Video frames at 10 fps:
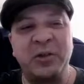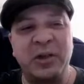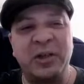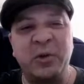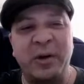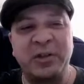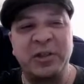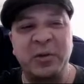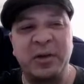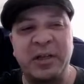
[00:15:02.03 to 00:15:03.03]
you actually
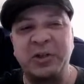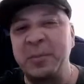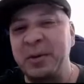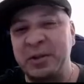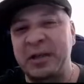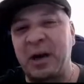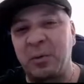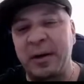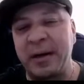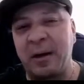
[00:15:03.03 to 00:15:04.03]
do to get your music
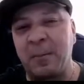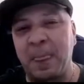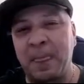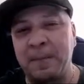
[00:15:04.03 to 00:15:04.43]
out right now?